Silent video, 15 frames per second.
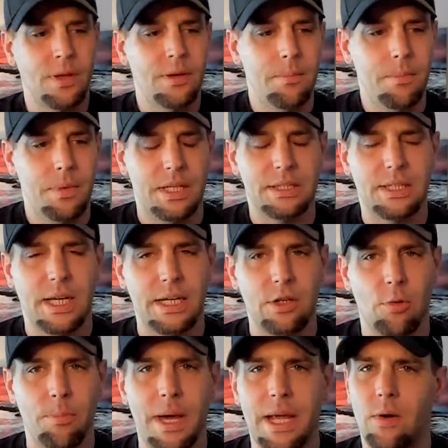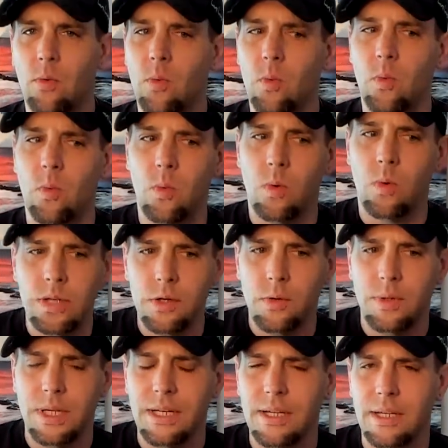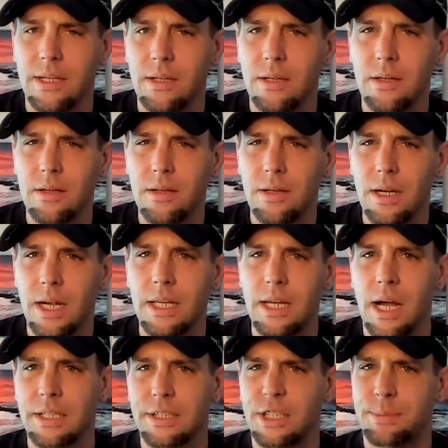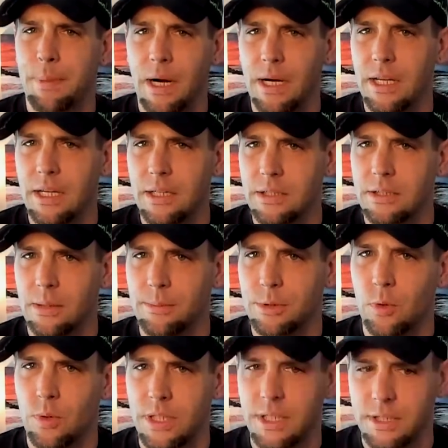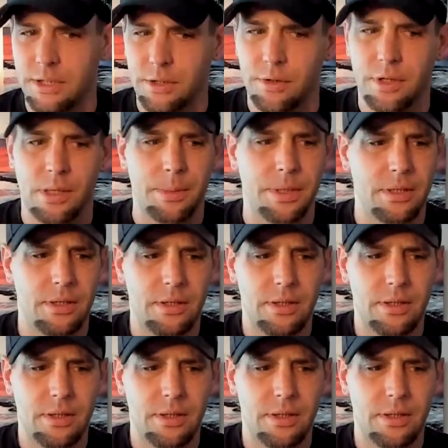But it's like no matter what you did, it got spun into some sort of disagreement.